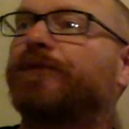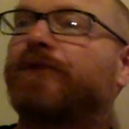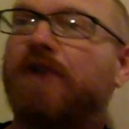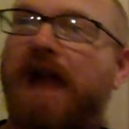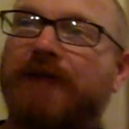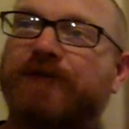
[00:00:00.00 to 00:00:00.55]

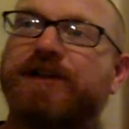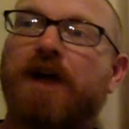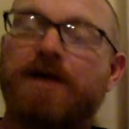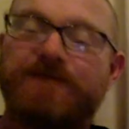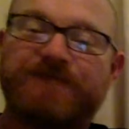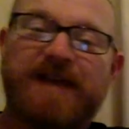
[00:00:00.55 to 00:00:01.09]
you have to go
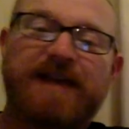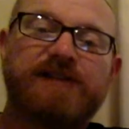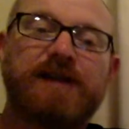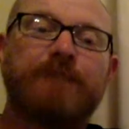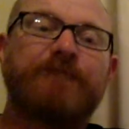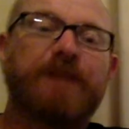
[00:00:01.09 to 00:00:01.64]
and fix
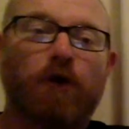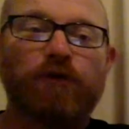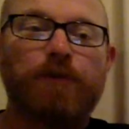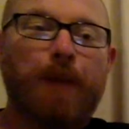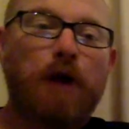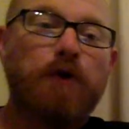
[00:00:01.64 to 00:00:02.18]
something on the
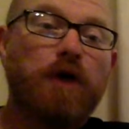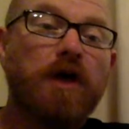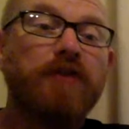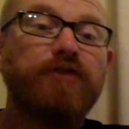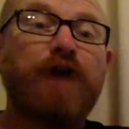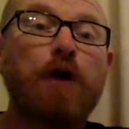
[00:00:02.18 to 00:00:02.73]
boat,
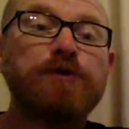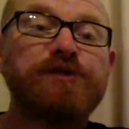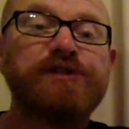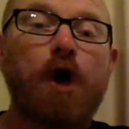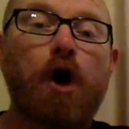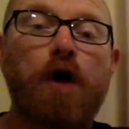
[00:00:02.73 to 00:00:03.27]
those
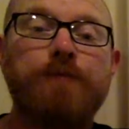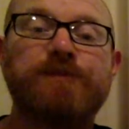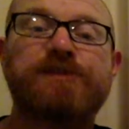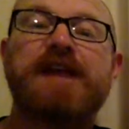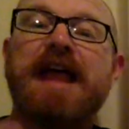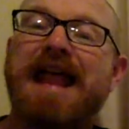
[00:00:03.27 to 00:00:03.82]

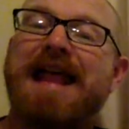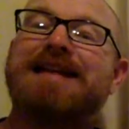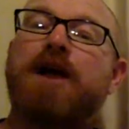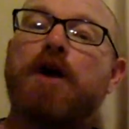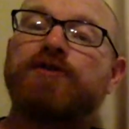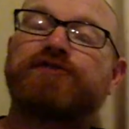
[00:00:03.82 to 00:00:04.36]
times in
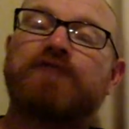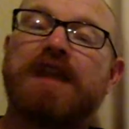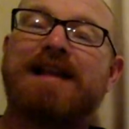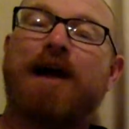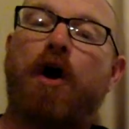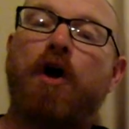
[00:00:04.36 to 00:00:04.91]
those
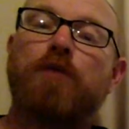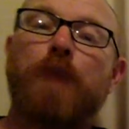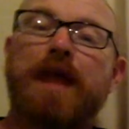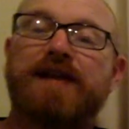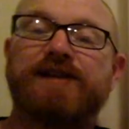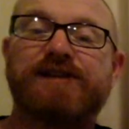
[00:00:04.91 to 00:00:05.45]
really high
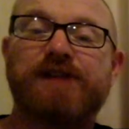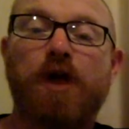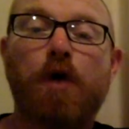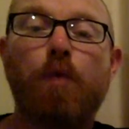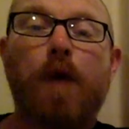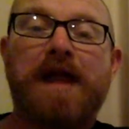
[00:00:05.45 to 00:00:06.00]
winds
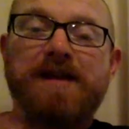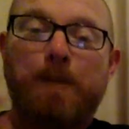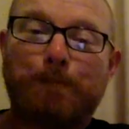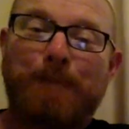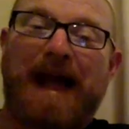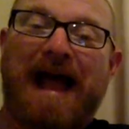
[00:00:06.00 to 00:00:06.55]
when
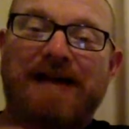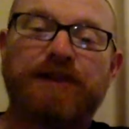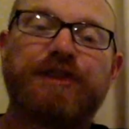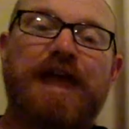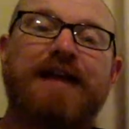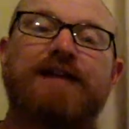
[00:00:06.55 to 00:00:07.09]
bad
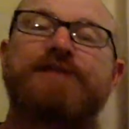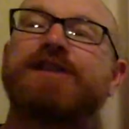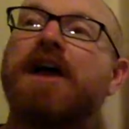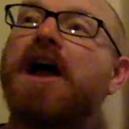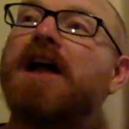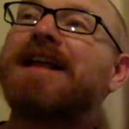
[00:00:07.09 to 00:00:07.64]
things
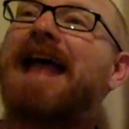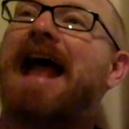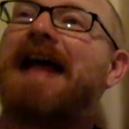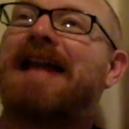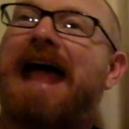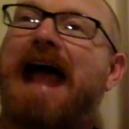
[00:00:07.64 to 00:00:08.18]

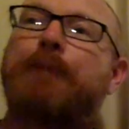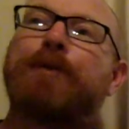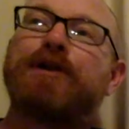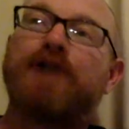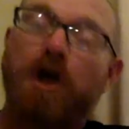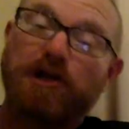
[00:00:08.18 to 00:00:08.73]
can
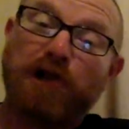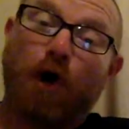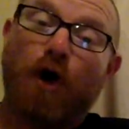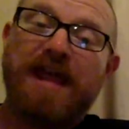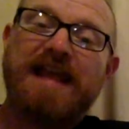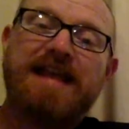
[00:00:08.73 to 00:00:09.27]
happen a
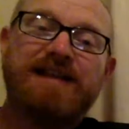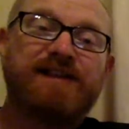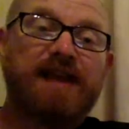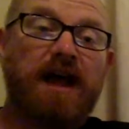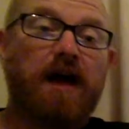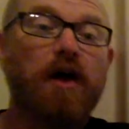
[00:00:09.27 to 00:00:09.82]
lot
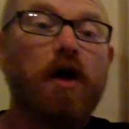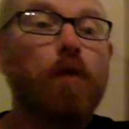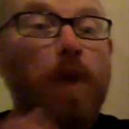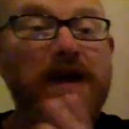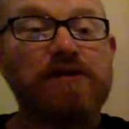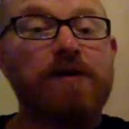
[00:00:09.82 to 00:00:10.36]
easier.
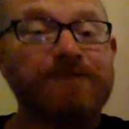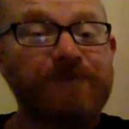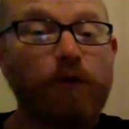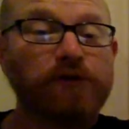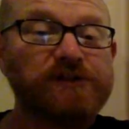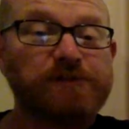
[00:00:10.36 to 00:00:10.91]
When you're at
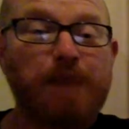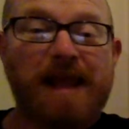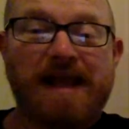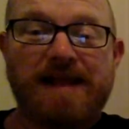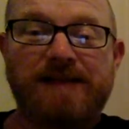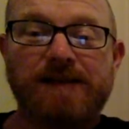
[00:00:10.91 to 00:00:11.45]
full
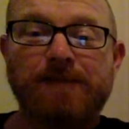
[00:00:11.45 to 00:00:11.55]
speed